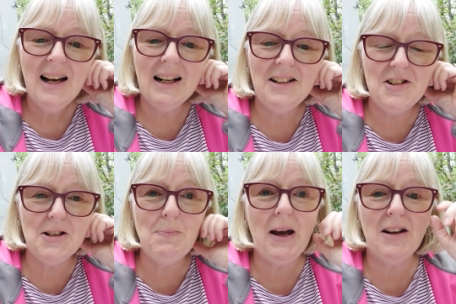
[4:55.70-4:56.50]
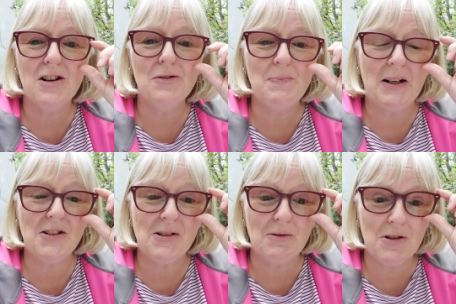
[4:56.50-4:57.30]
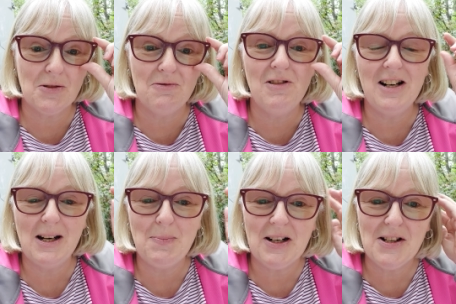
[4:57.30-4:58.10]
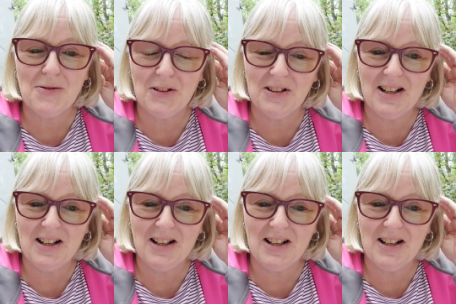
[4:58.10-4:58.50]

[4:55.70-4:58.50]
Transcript: And it did pay off, because it was really peaceful